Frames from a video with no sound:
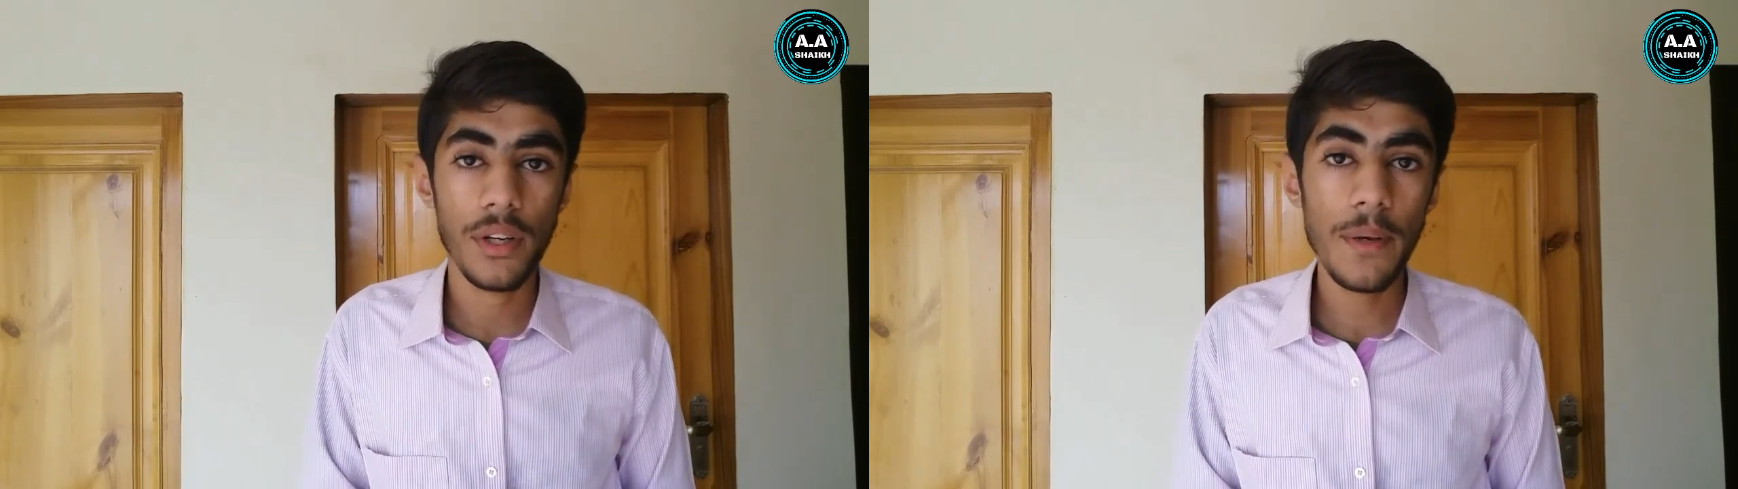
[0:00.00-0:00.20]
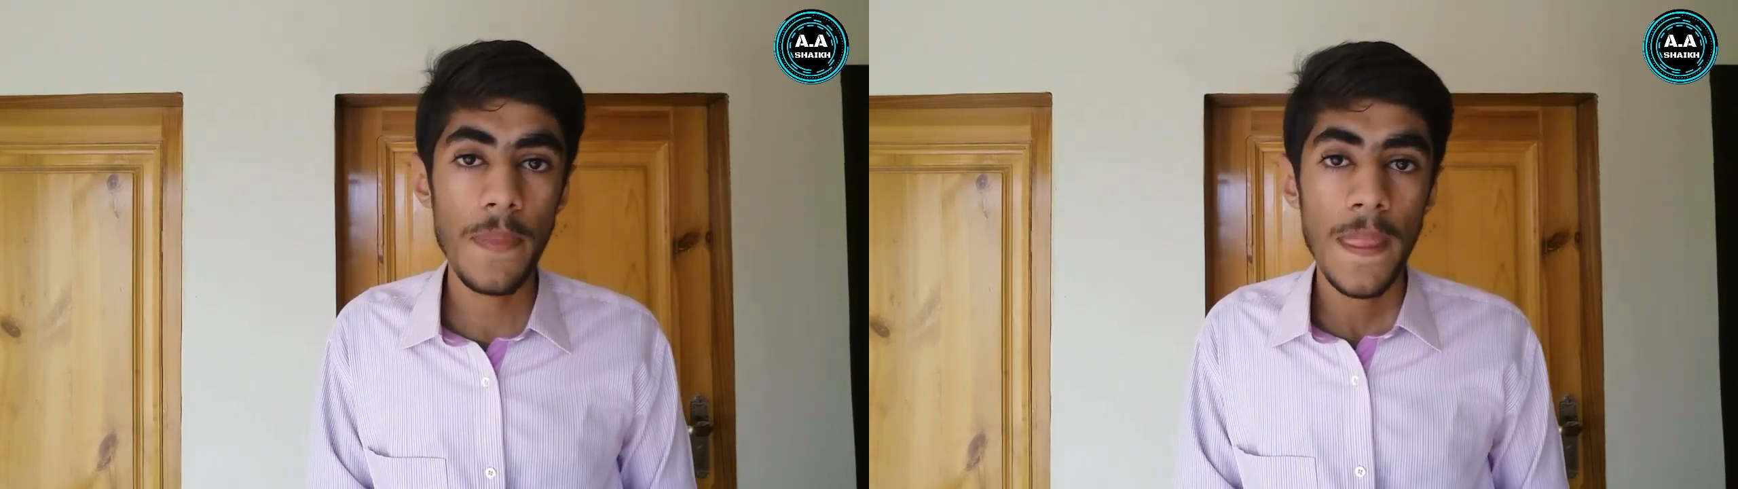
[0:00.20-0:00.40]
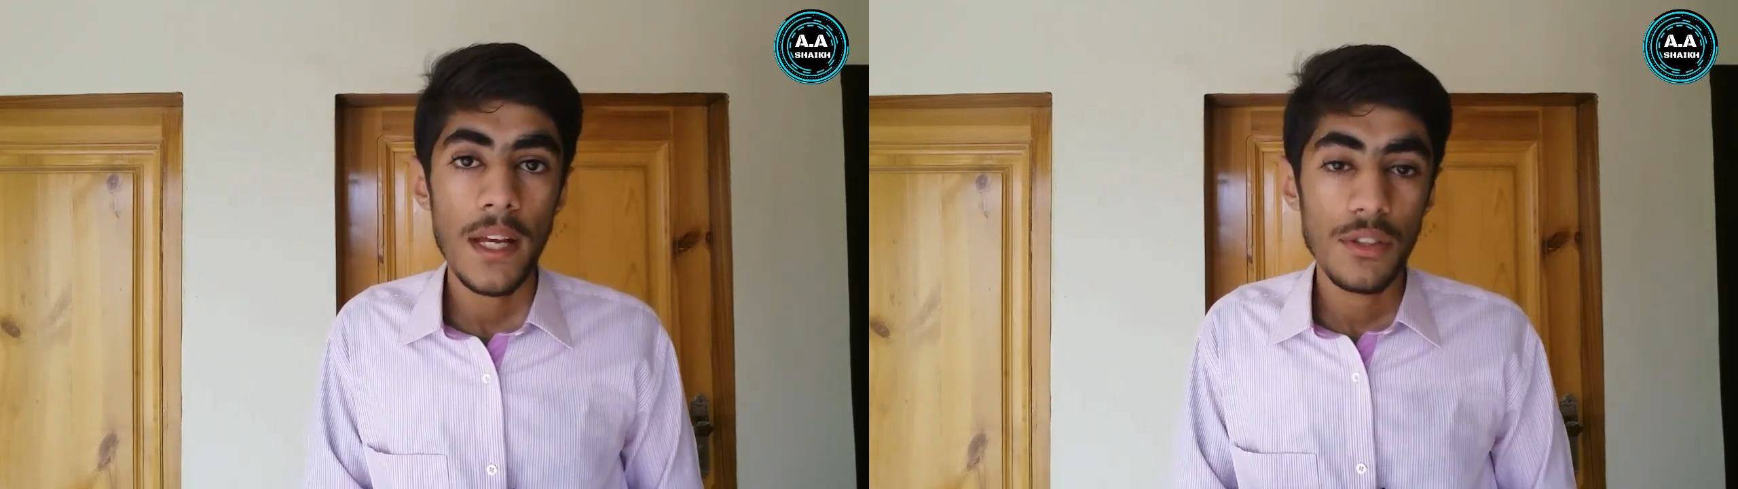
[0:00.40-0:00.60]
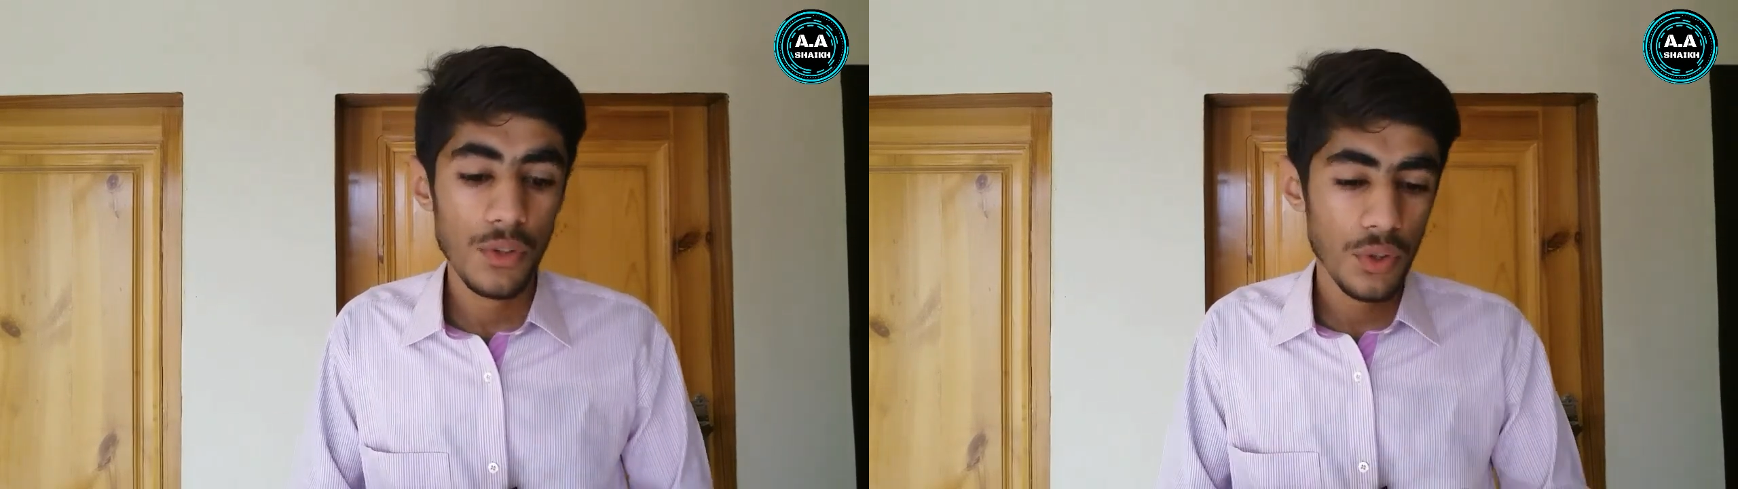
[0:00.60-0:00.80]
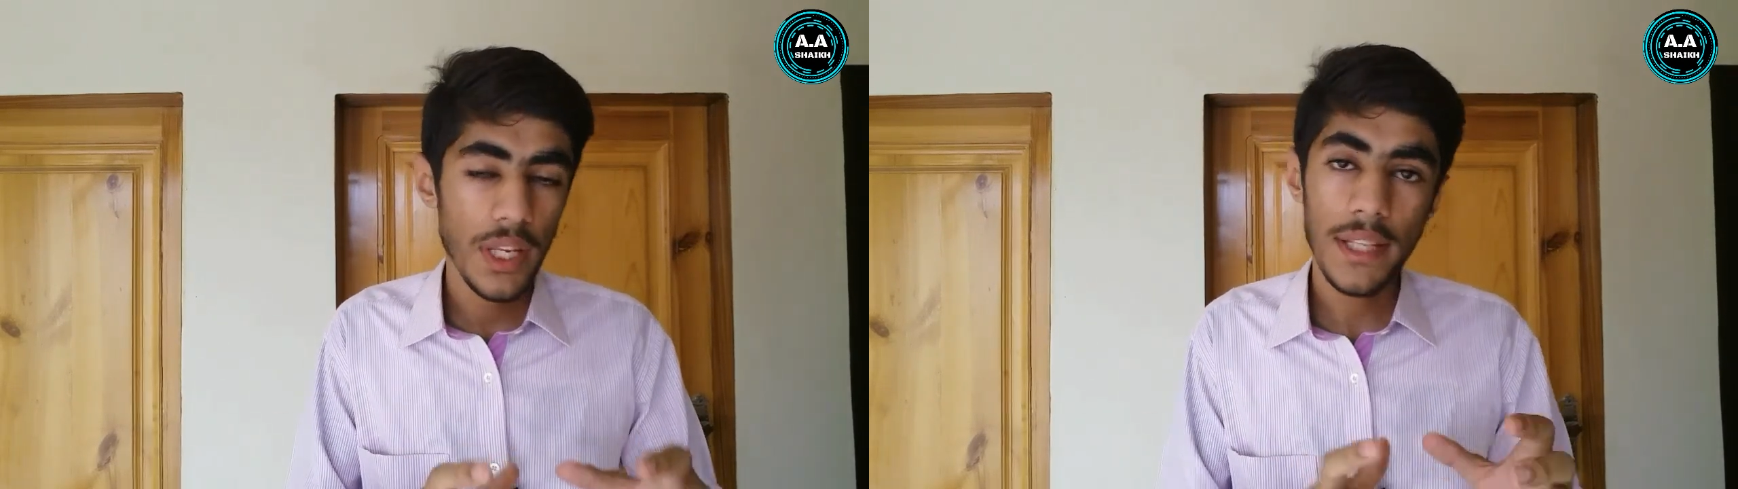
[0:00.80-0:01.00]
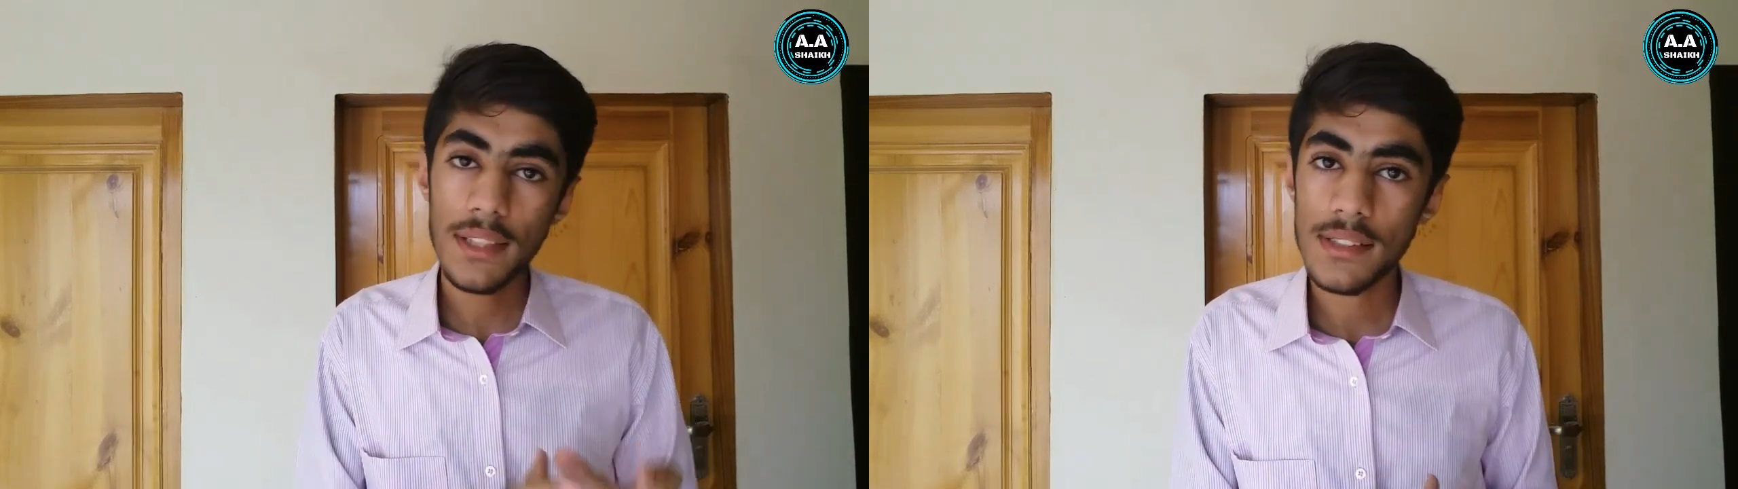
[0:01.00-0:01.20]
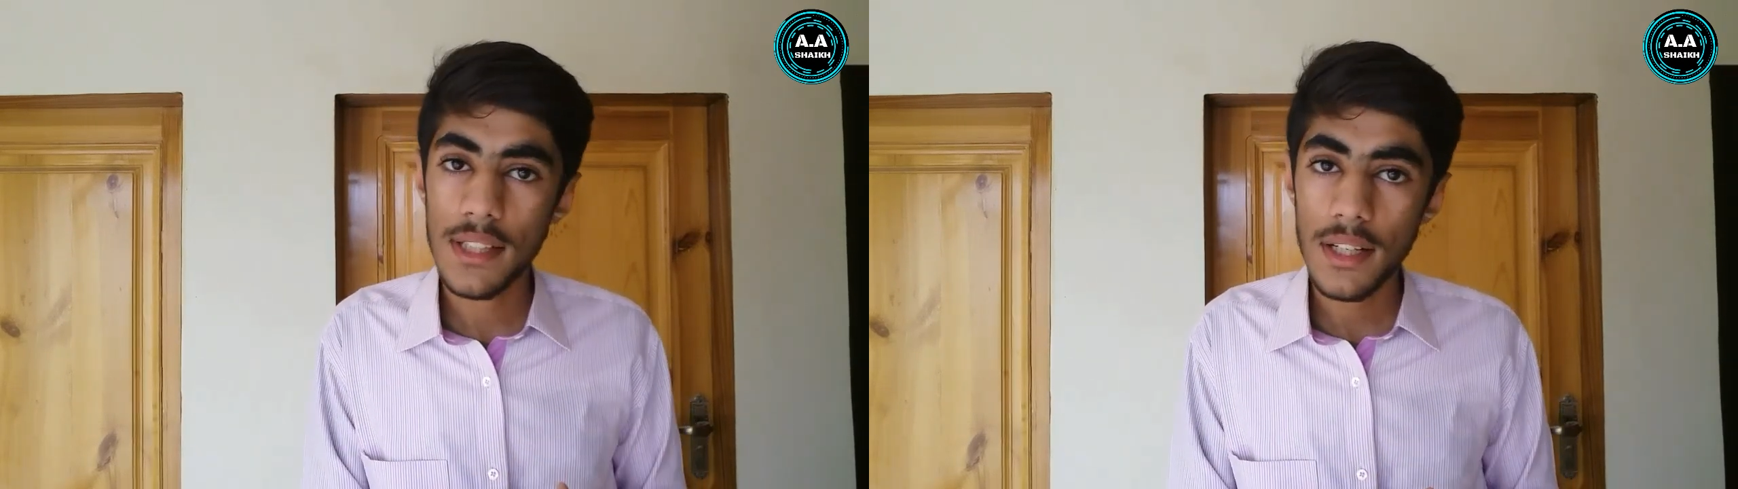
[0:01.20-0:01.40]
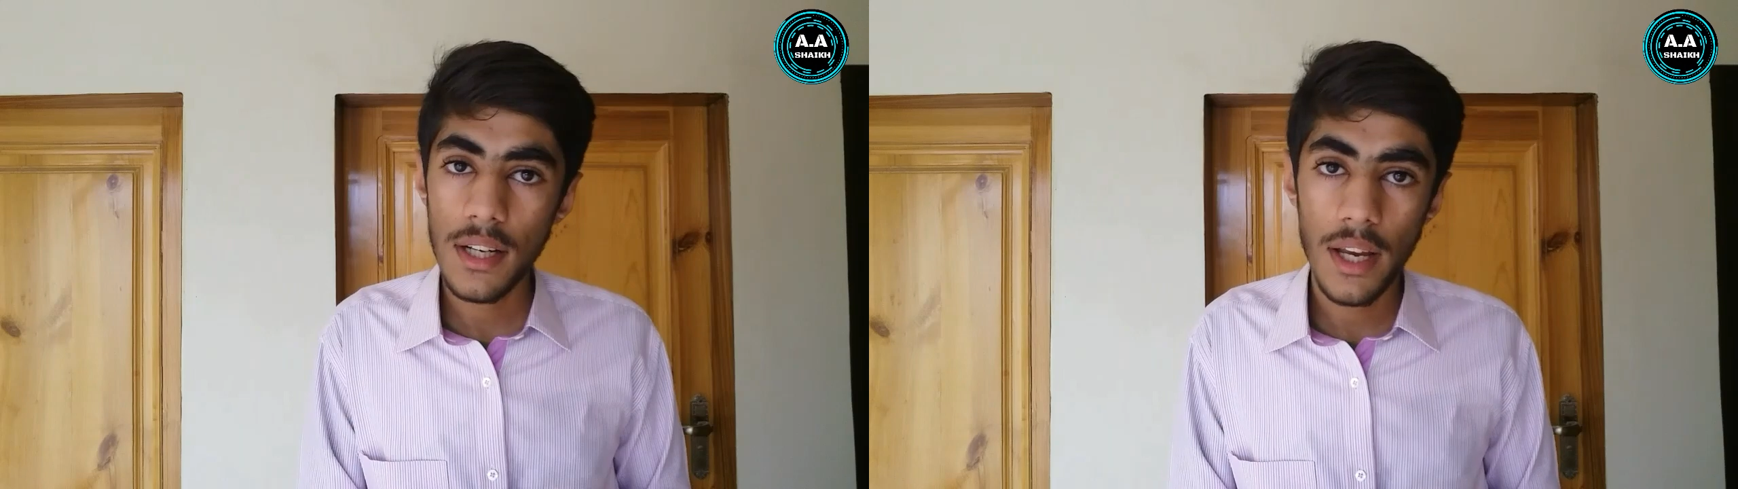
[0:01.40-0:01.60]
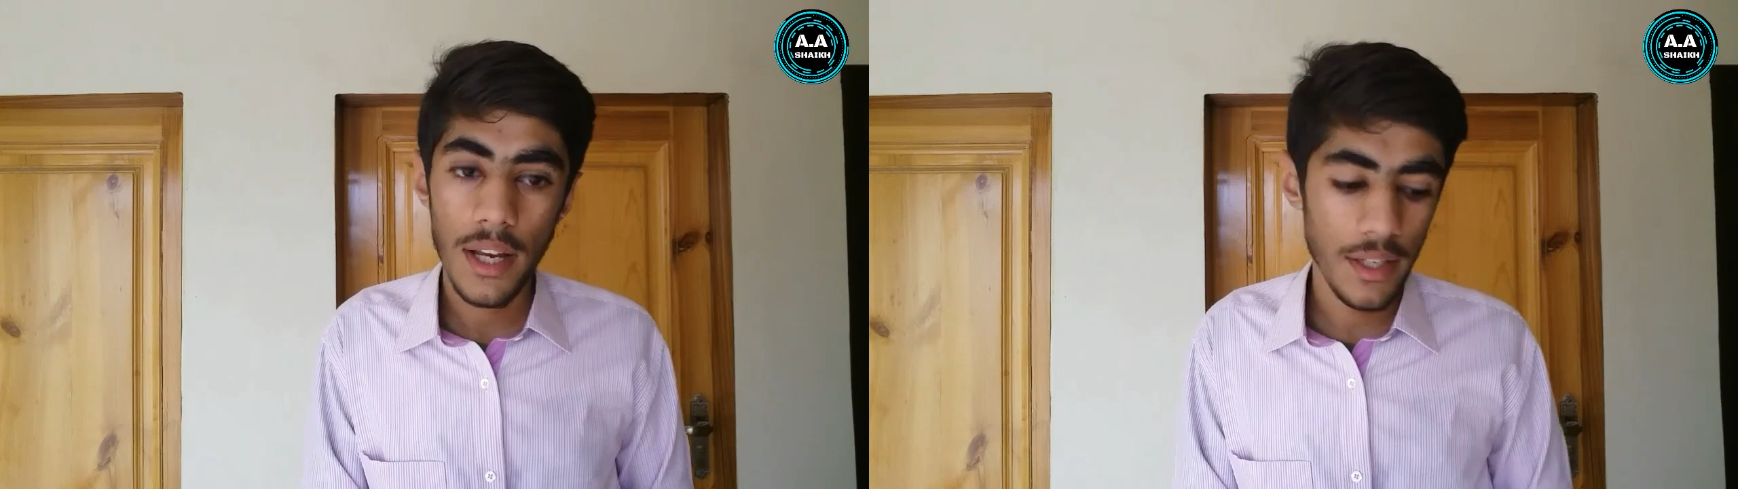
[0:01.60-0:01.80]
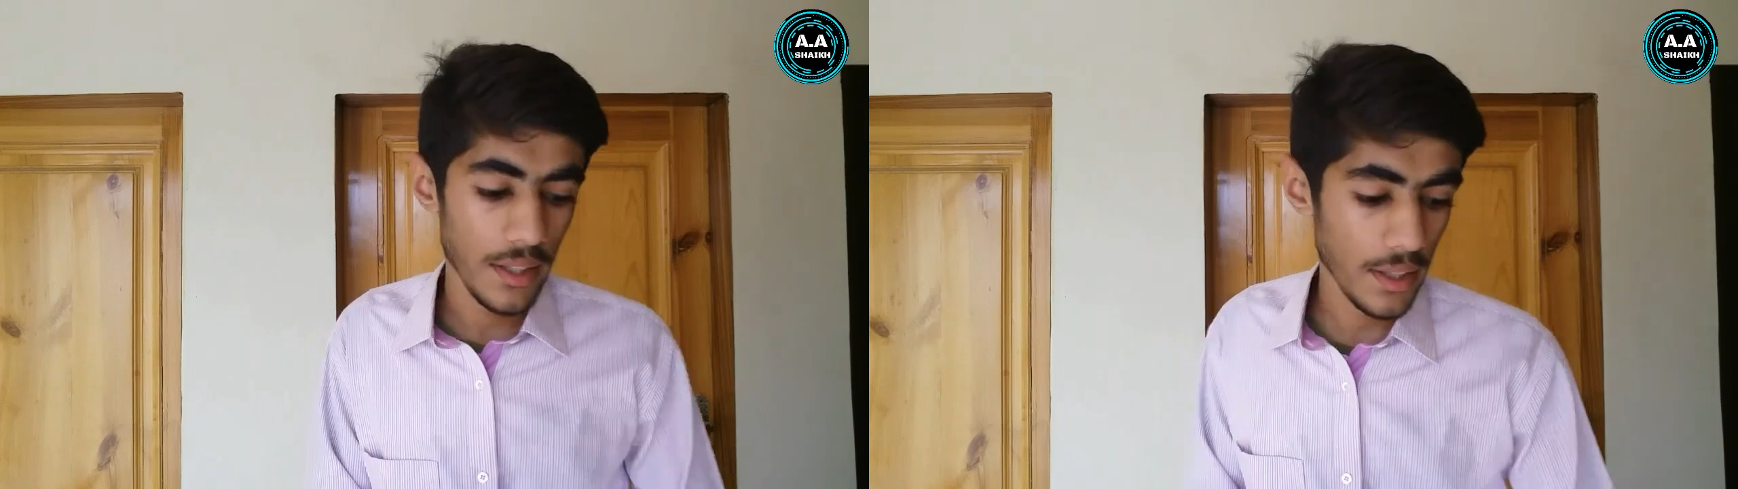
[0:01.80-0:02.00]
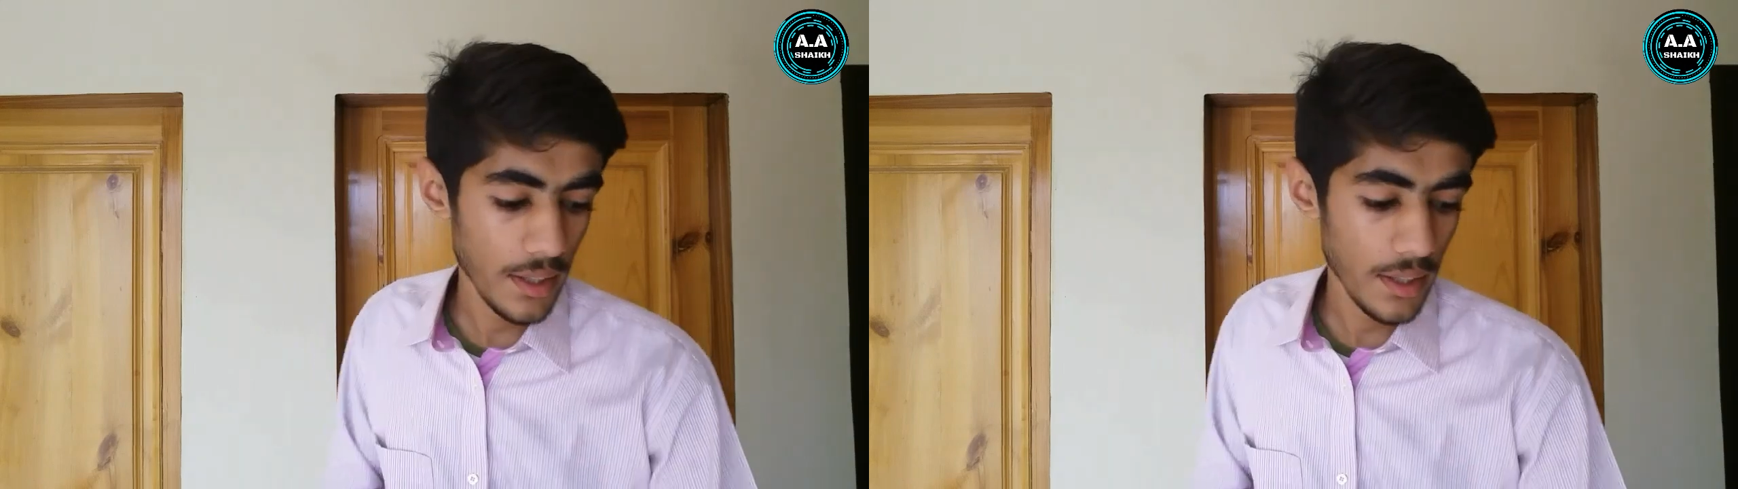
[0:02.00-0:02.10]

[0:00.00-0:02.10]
Okay, so take this layer and